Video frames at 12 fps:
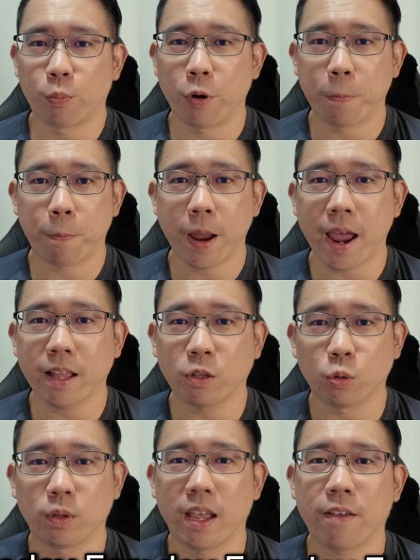Prepare
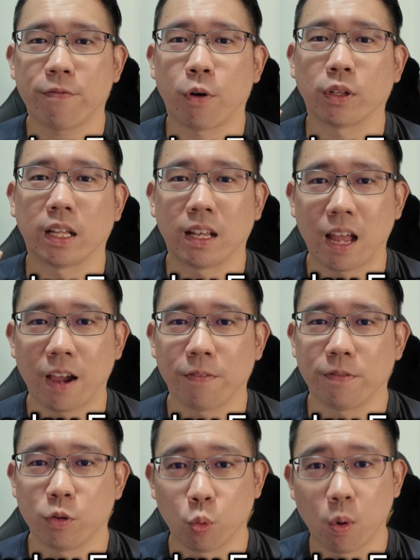today for the life
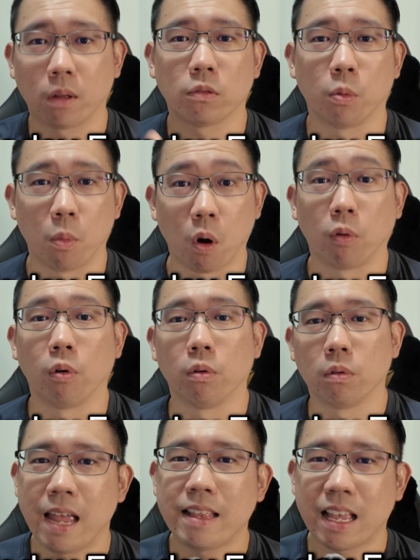you want tomorrow.
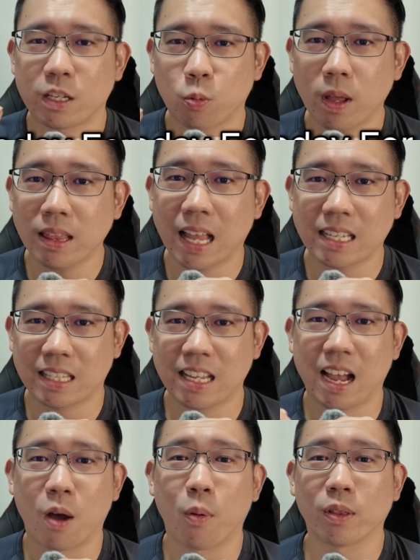And there's one last
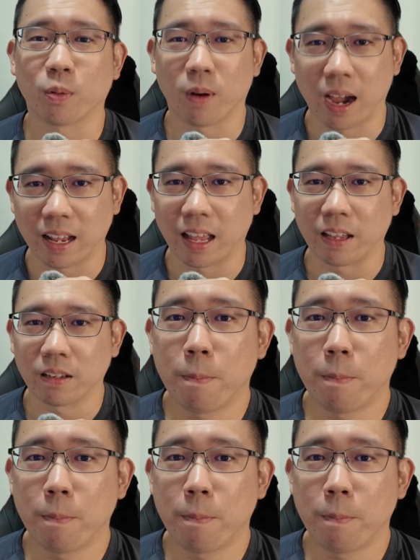thing I want to highlight.